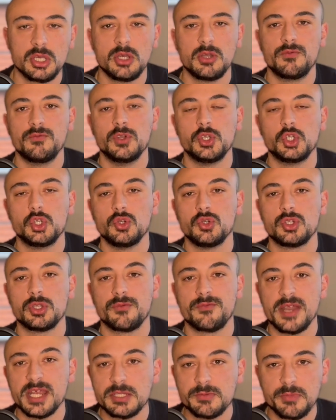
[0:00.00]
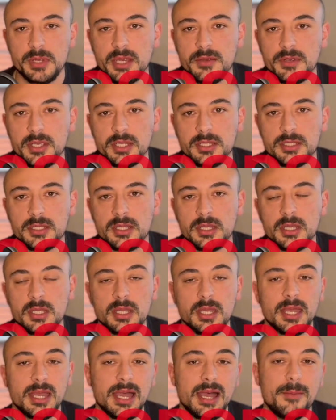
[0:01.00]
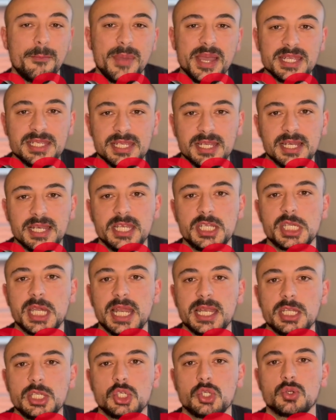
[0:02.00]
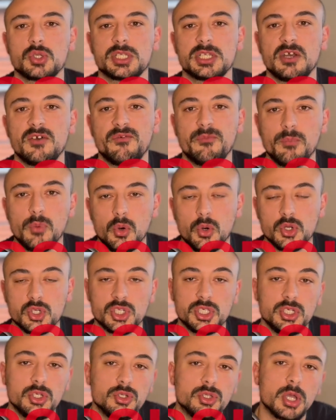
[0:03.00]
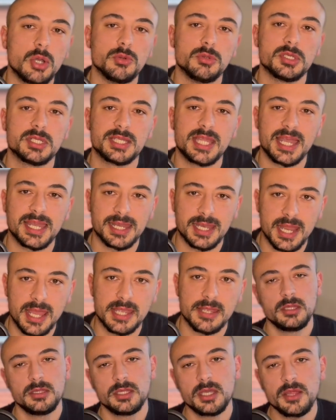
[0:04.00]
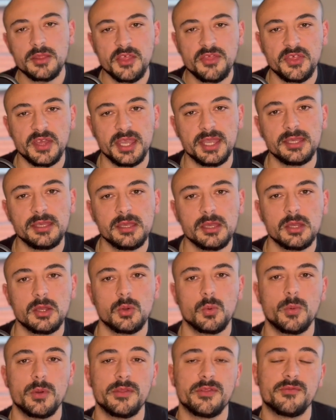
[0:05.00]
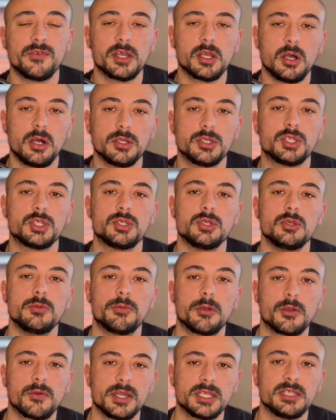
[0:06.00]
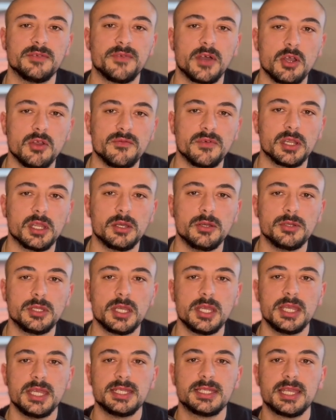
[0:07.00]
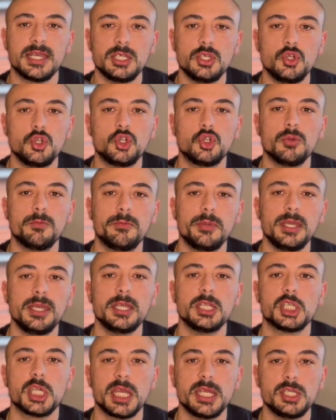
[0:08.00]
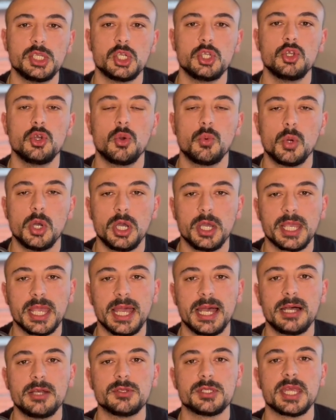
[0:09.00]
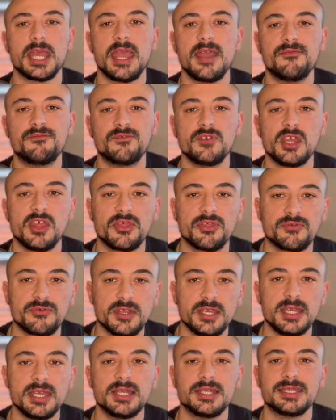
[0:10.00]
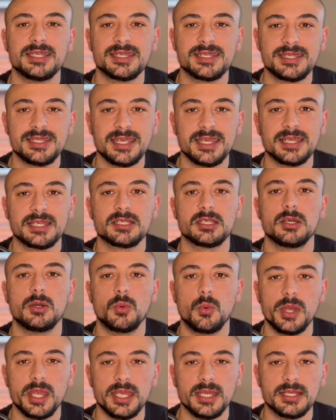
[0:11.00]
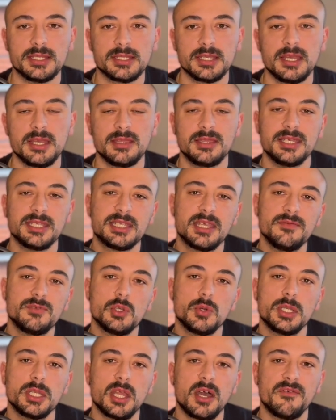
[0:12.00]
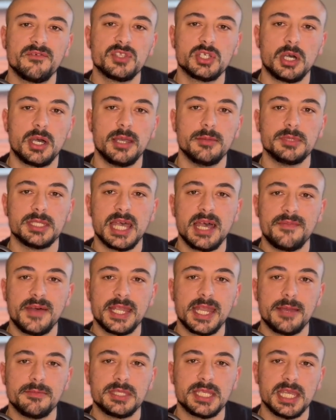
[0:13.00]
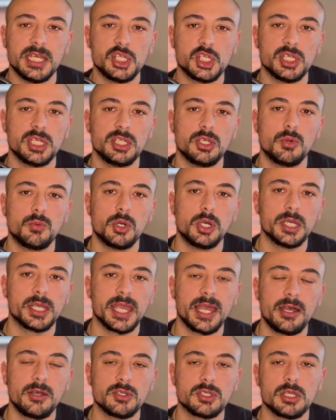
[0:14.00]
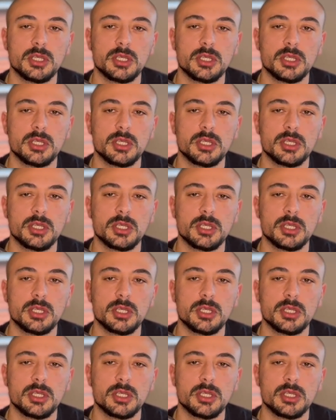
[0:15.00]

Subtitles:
reduce the rest period, and basically challenge yourself more so you don't stagnate. The other thing with regards to progressive overload is that you should be changing your workouts every 3 to 6 weeks. This gives you enough time to have adaptation in your workouts,